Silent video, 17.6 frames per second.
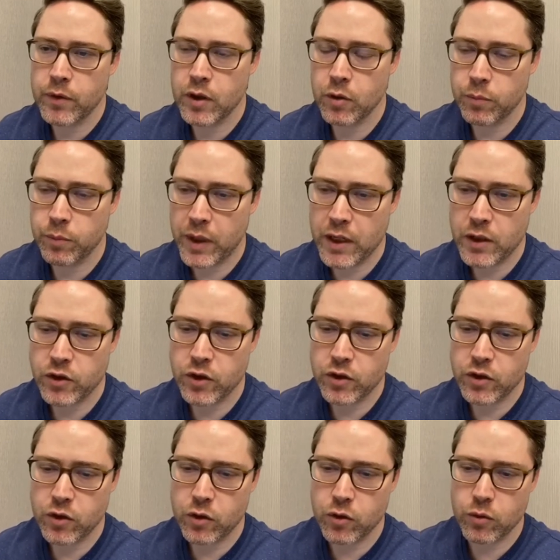
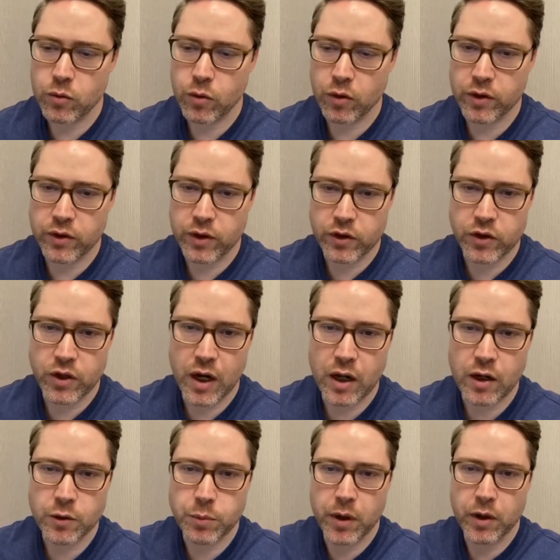patients who are in the
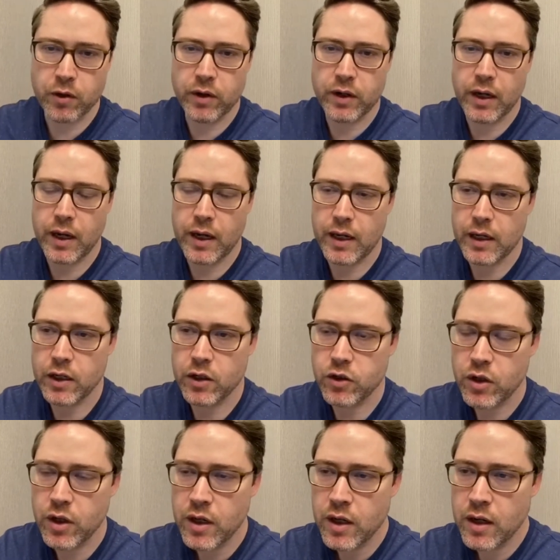childbearing
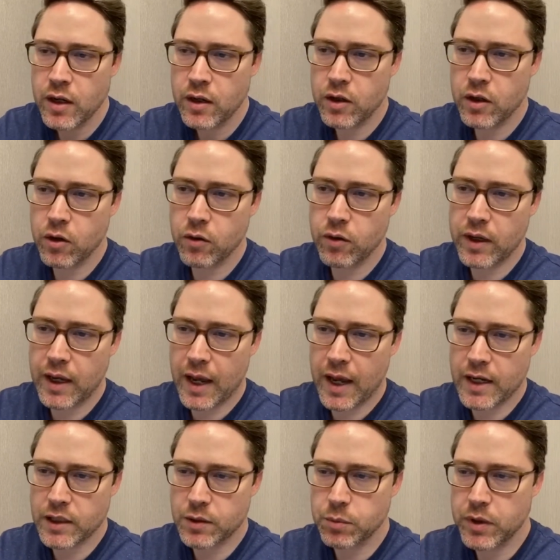age, they
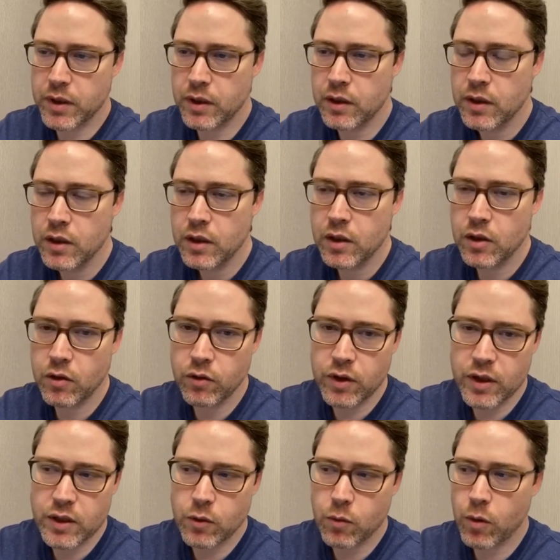ask me,
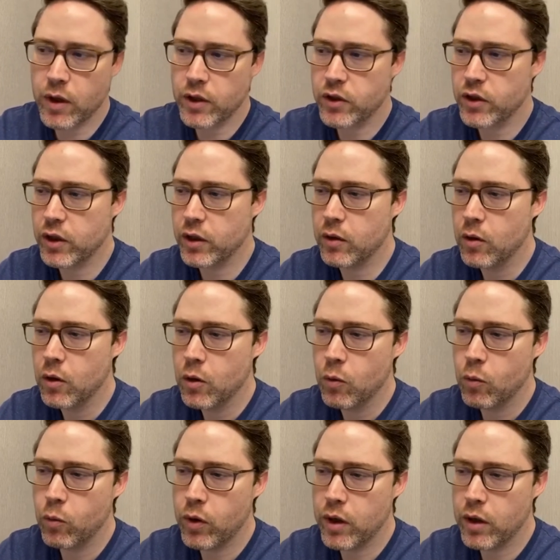this question:
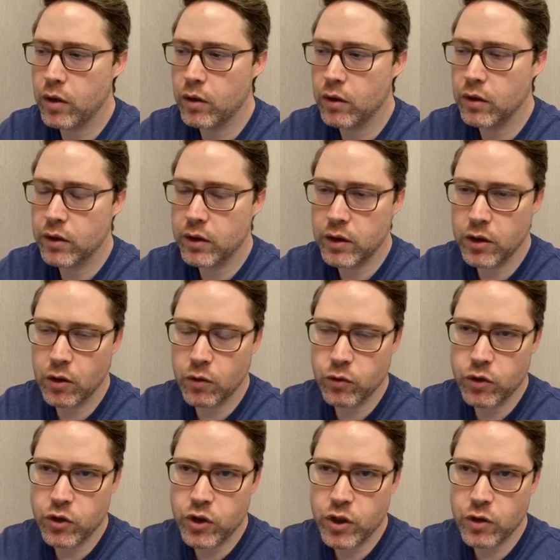will,
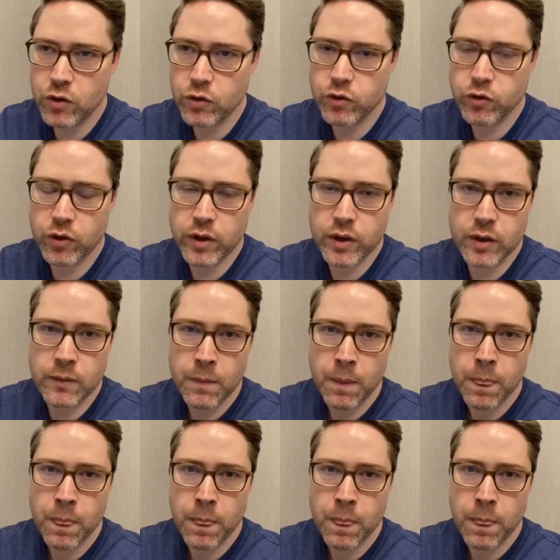children